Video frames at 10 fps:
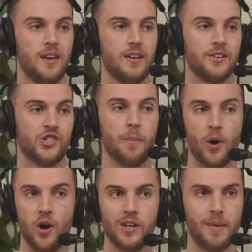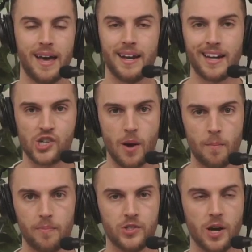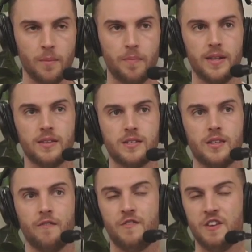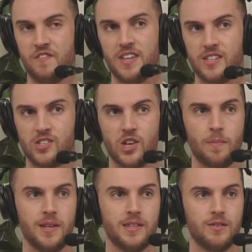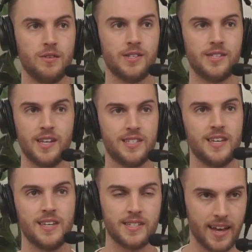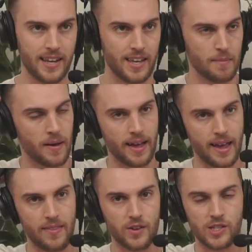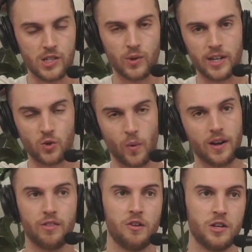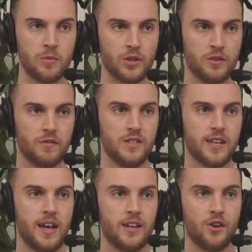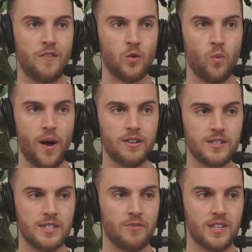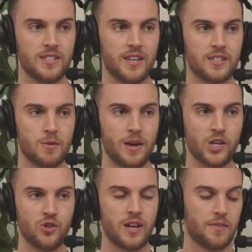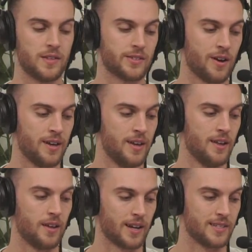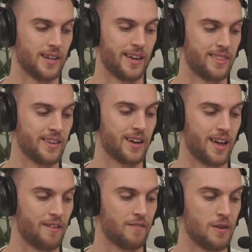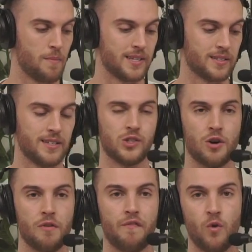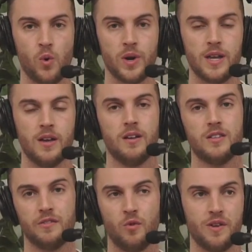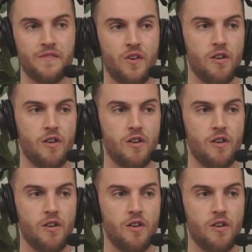Jump early, man. Jump into the 50s, jump into the 60s, get him, and you're still getting 20 to 30 spots of discount. You don't have to wait to 76 to make sure you get this guy. Like I said, I think I have him basically as a top 40 to 45